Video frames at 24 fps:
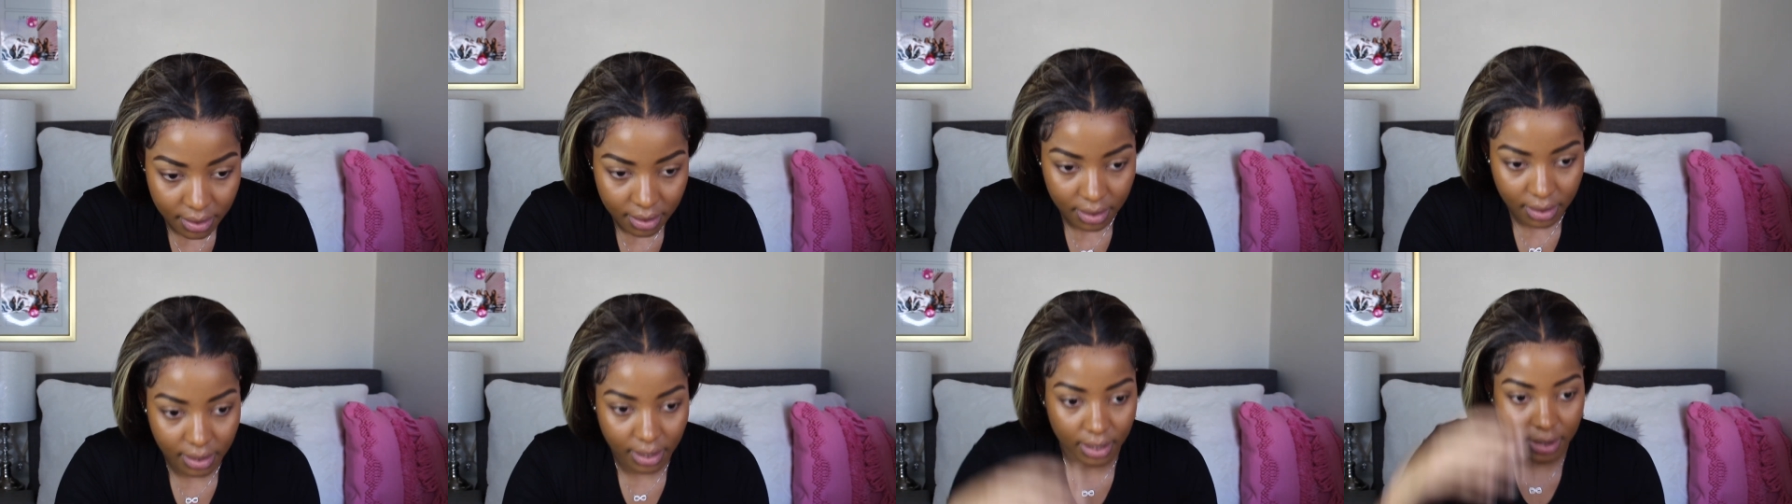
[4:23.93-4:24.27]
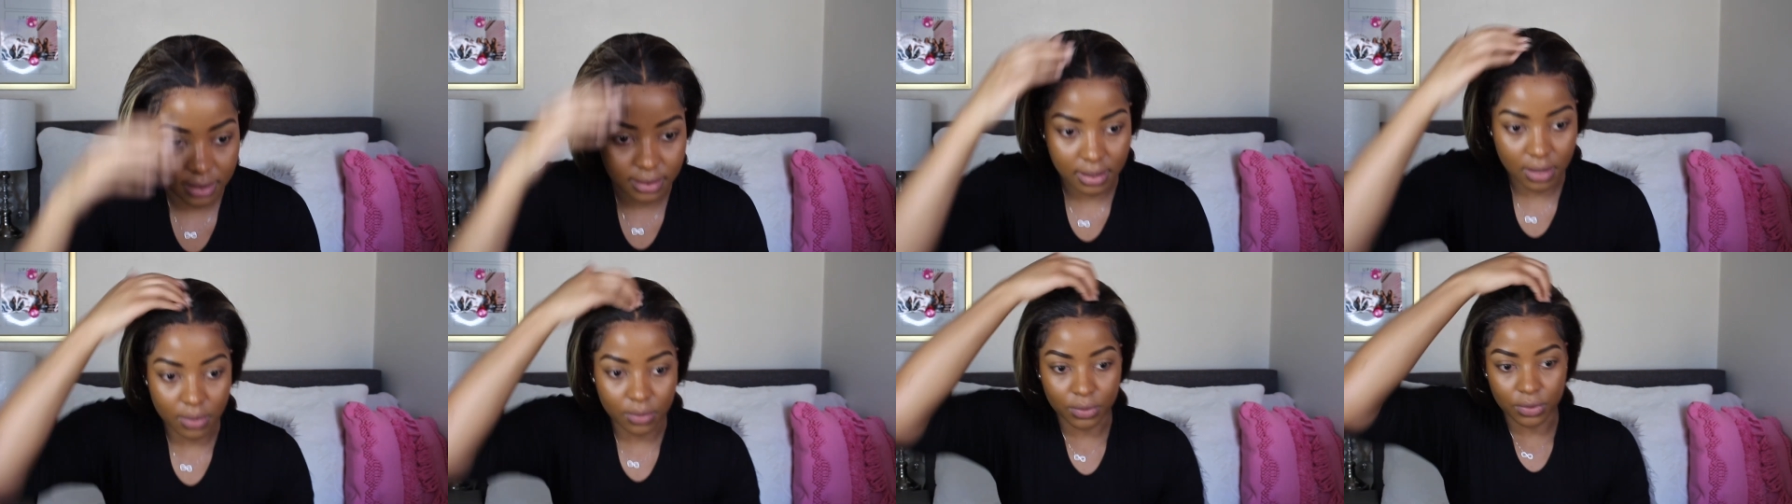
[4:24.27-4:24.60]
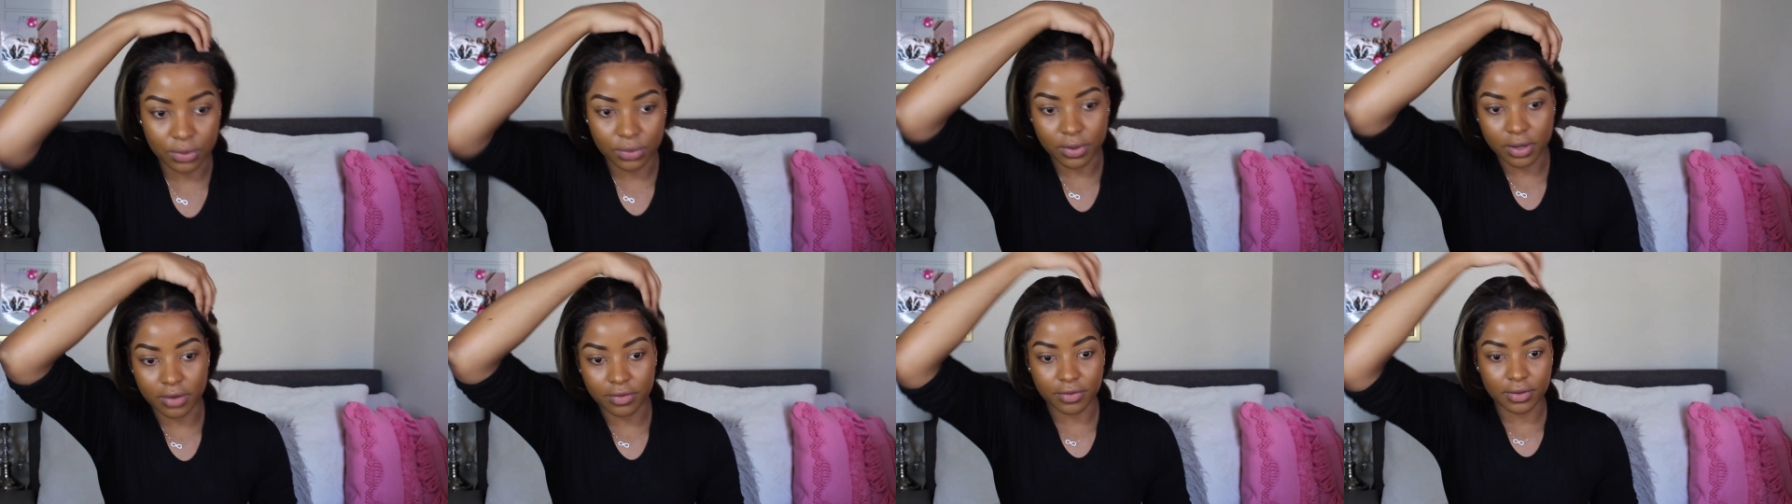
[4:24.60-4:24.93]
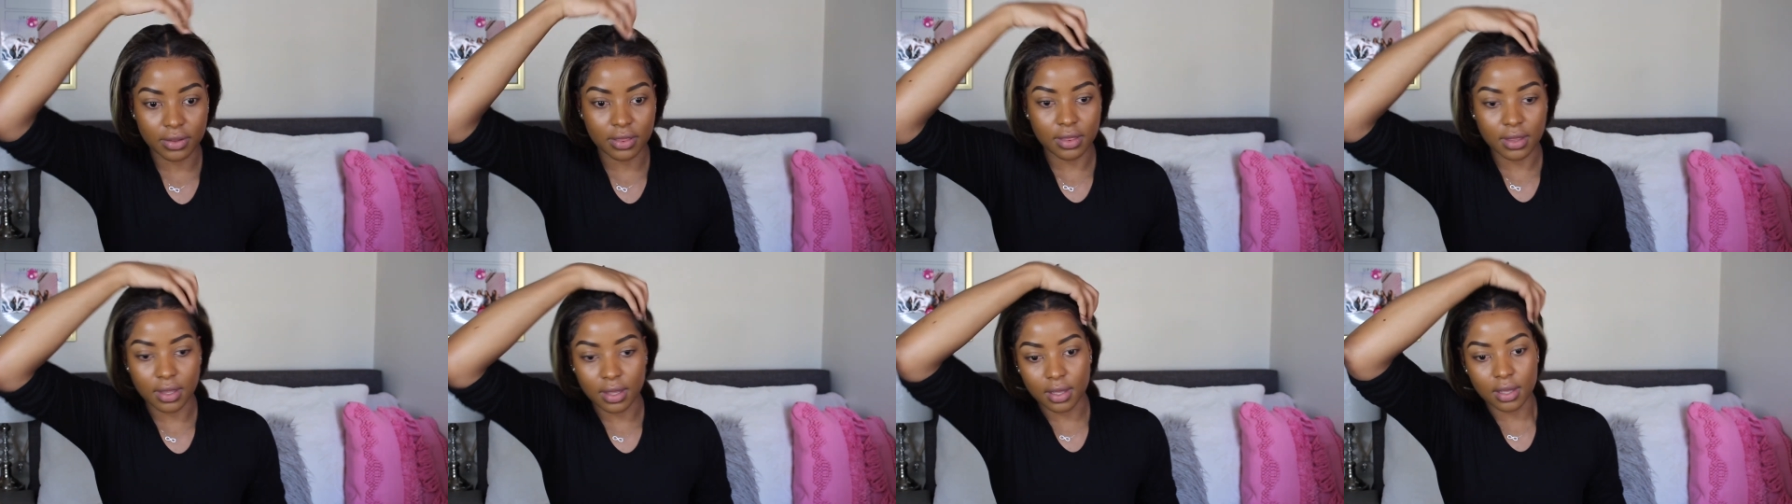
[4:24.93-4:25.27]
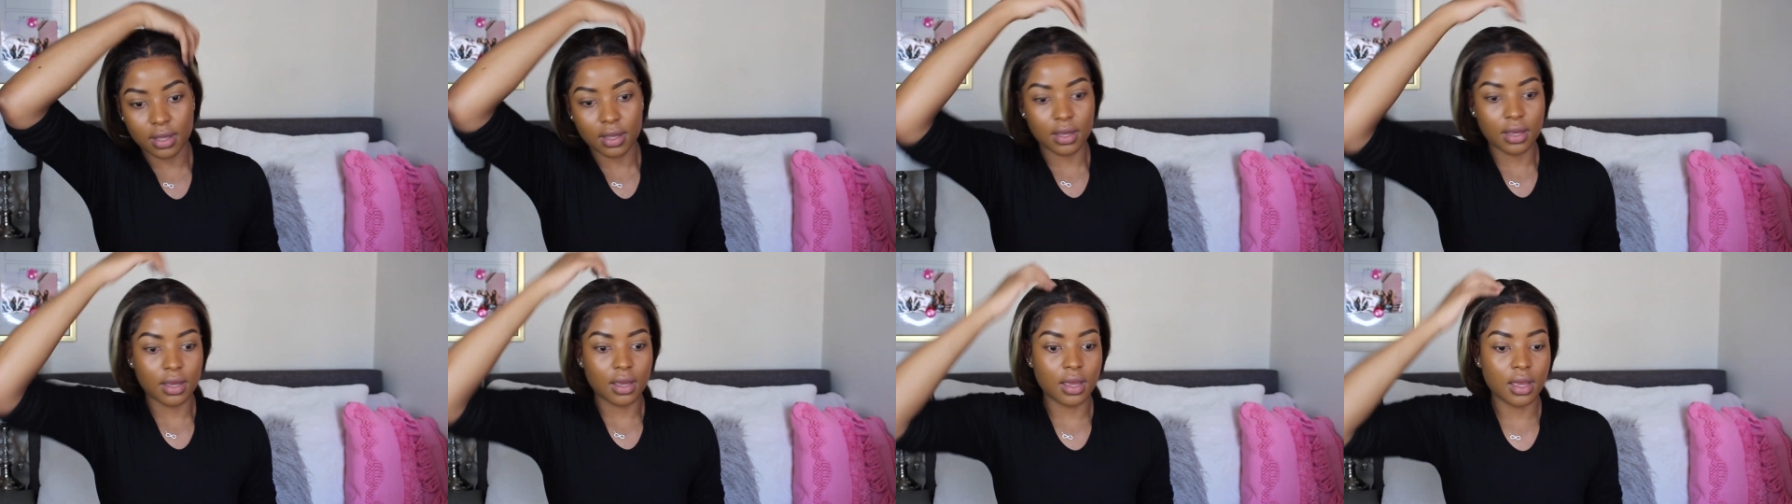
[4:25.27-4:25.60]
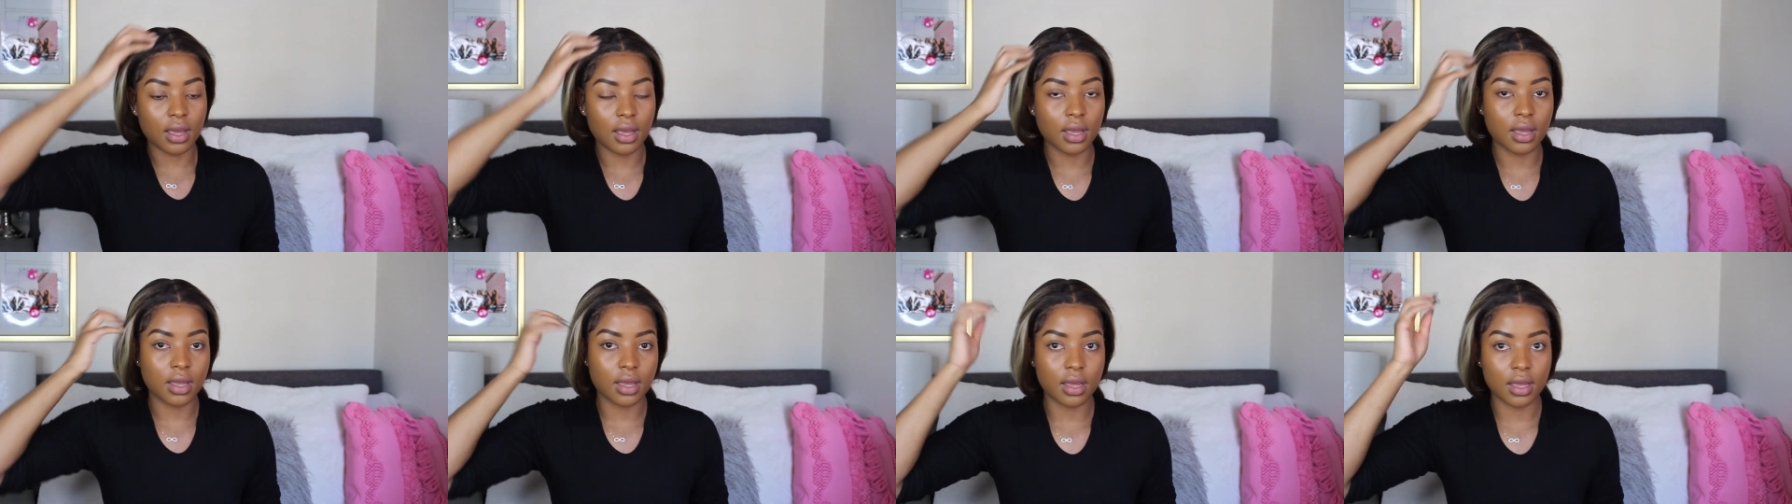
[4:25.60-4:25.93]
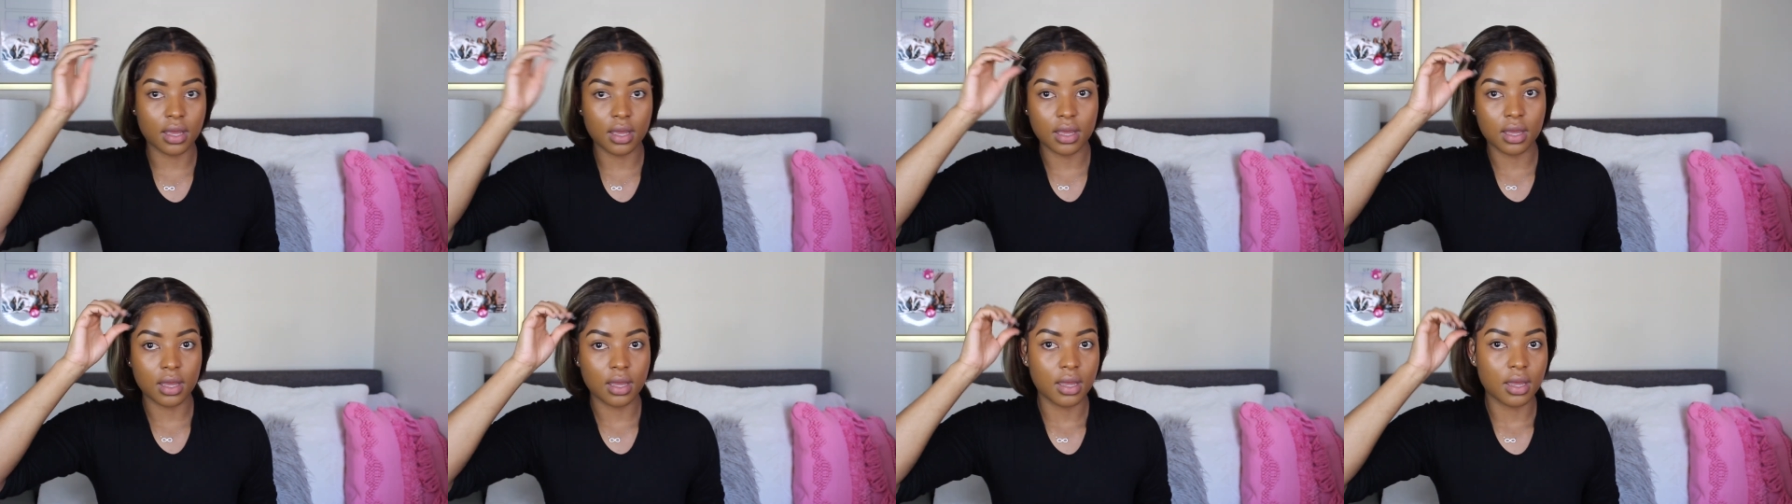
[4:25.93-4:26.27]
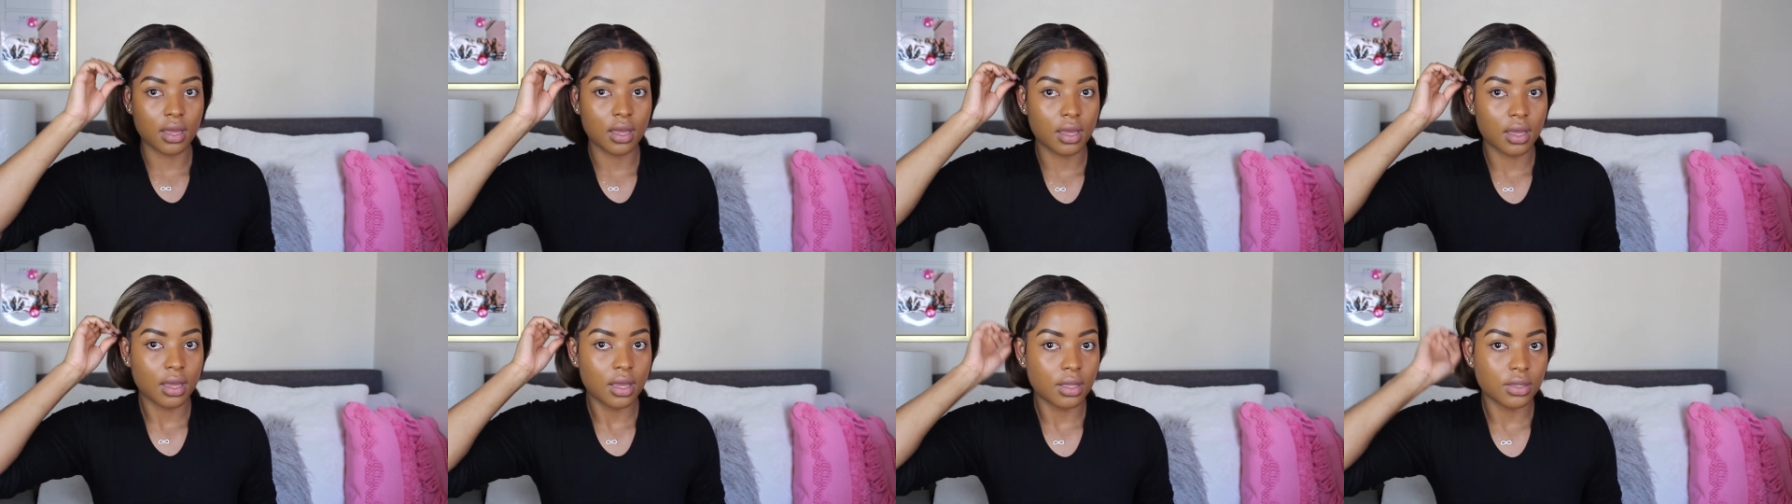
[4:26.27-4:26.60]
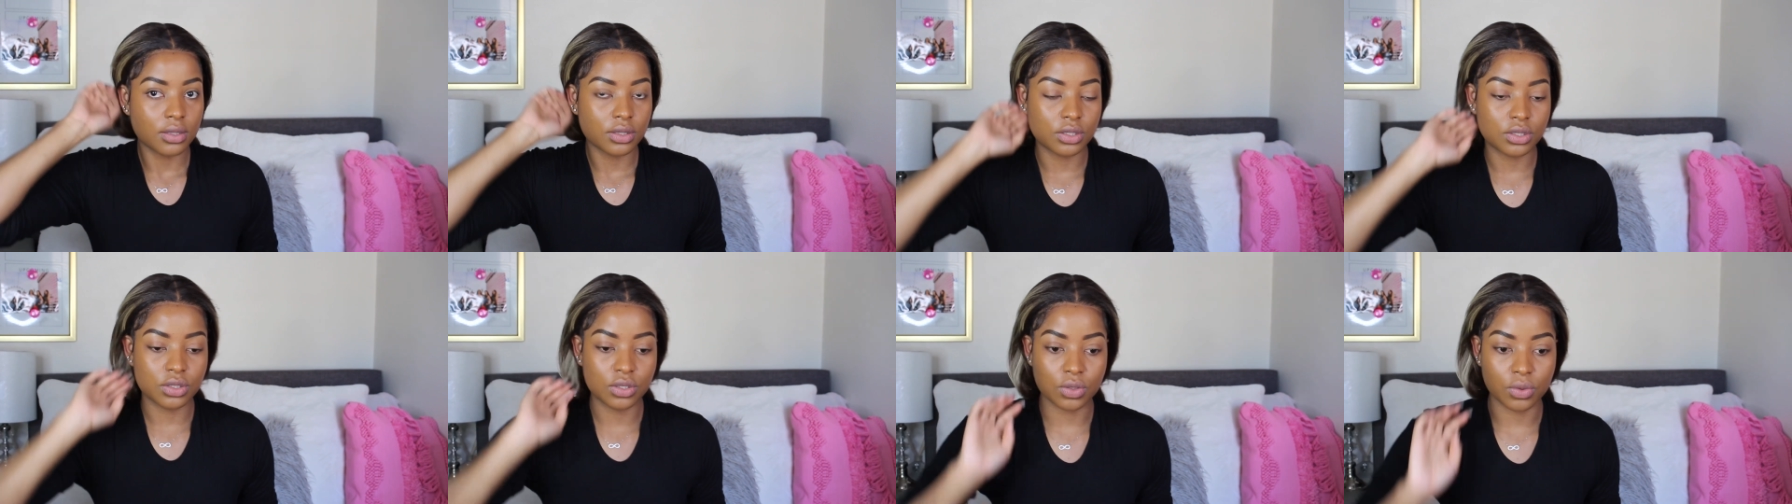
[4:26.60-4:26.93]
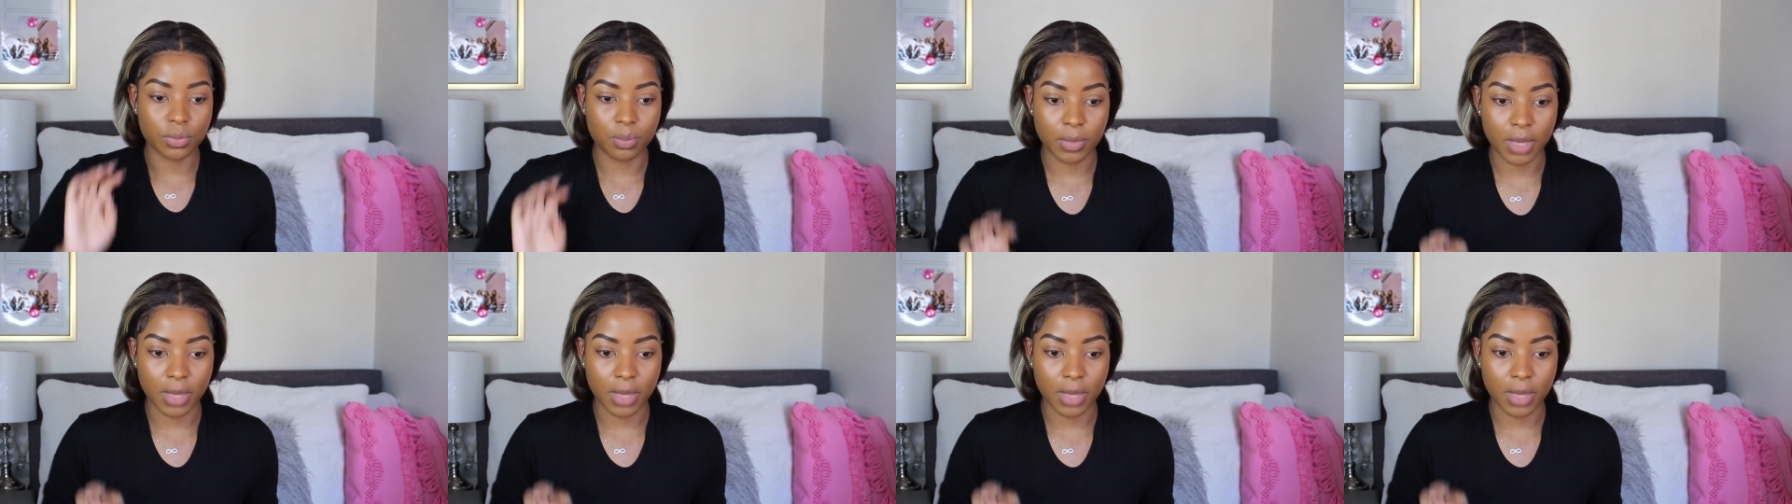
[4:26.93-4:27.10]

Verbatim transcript: Like they will do everything to